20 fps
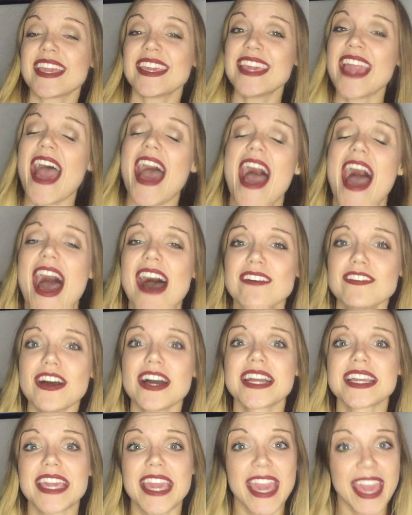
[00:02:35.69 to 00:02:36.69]
Yeah, have
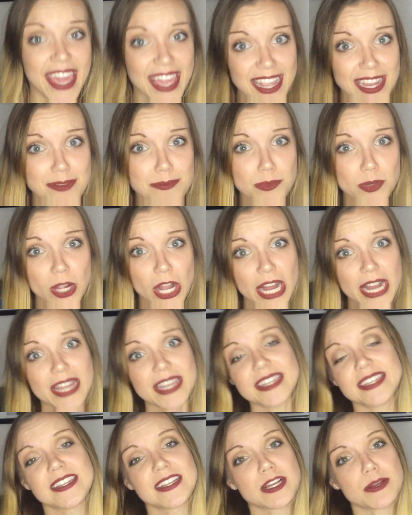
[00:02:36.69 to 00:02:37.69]
a camera
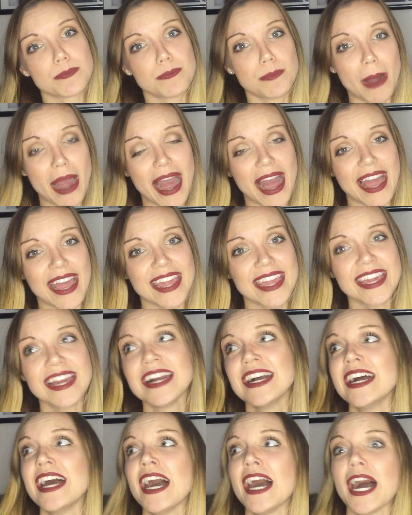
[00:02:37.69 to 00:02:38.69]
nearby.
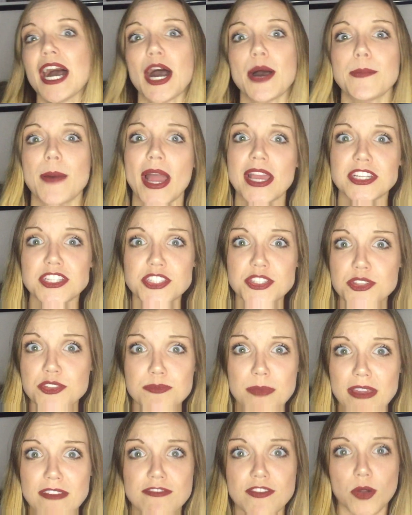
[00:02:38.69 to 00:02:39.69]
I just use
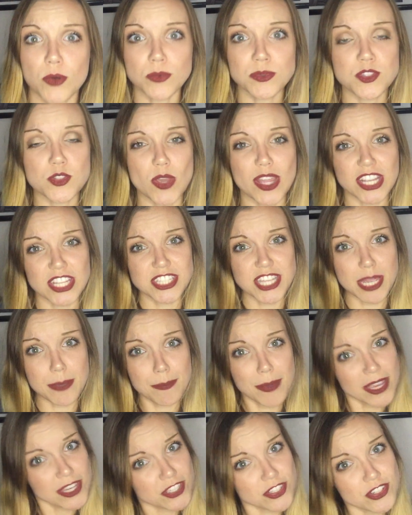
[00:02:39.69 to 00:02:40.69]
my phone so I could take
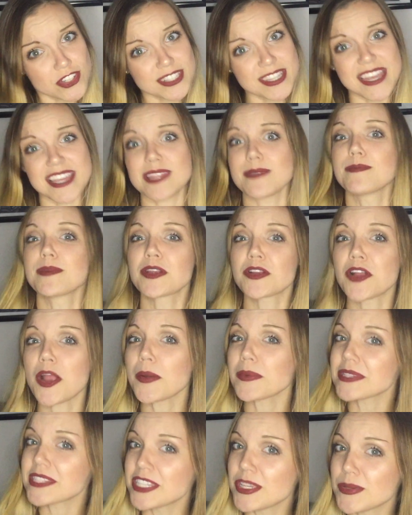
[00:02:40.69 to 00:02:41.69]
pictures in the mirror I
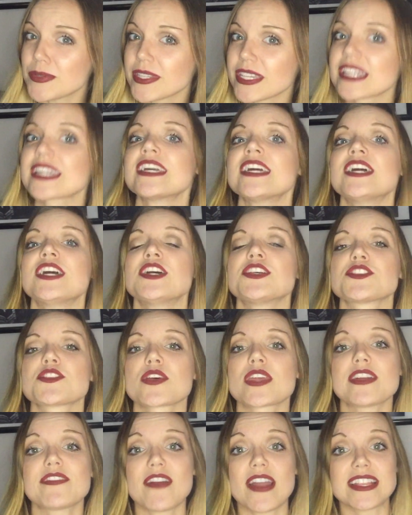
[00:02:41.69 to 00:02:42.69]
was using so
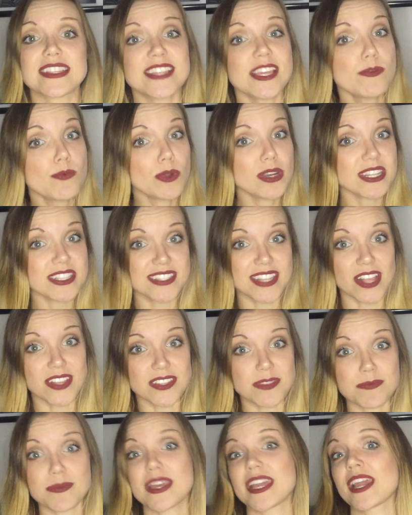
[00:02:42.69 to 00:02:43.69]
that if I did want to sell
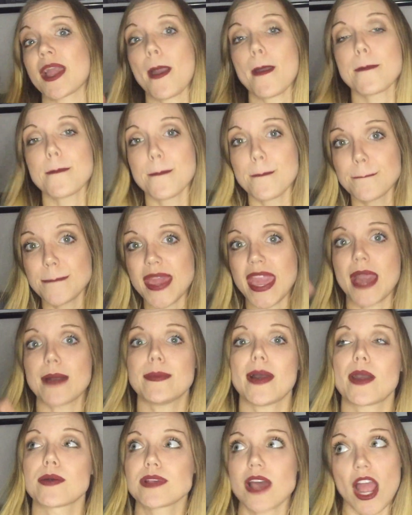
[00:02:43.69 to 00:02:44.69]
something, bam,
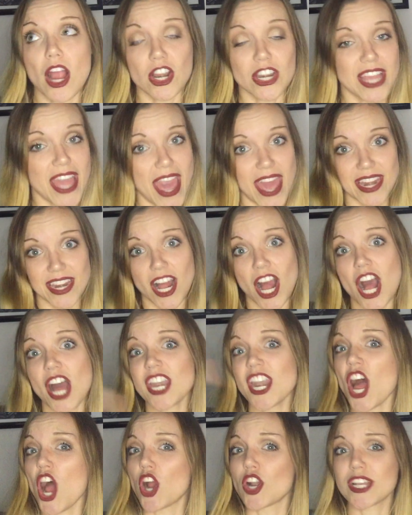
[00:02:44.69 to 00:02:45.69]
I already had it
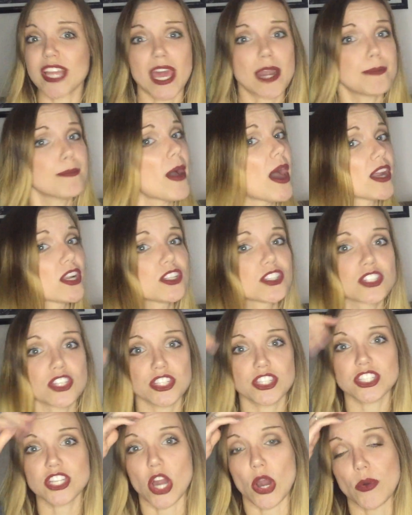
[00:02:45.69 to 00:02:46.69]
on, already had it modeled,
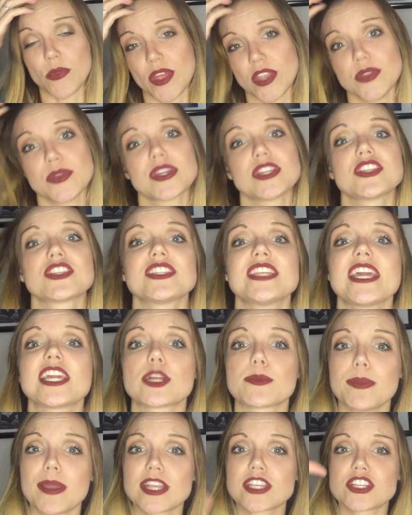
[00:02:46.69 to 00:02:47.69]
good to go. Then you can just take
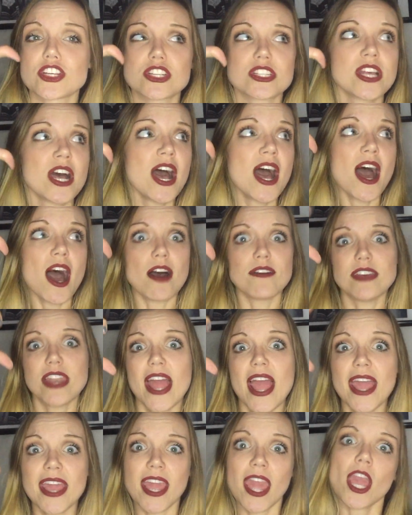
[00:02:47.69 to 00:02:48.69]
your pictures of it
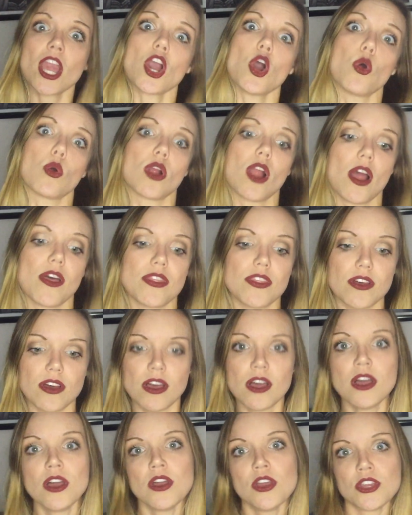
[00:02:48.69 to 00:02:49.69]
hanging or on the
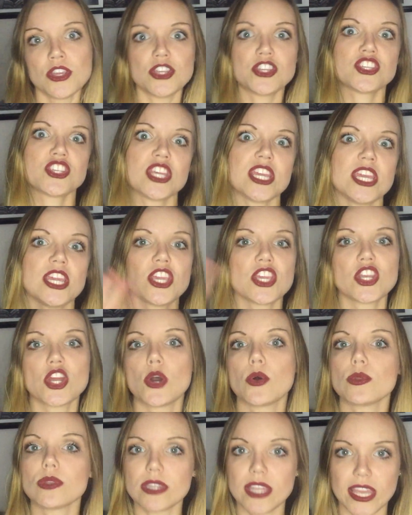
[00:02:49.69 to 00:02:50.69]
sheet, you
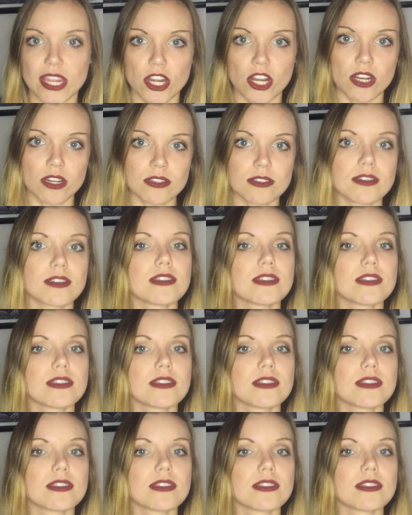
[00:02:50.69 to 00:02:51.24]
know, later.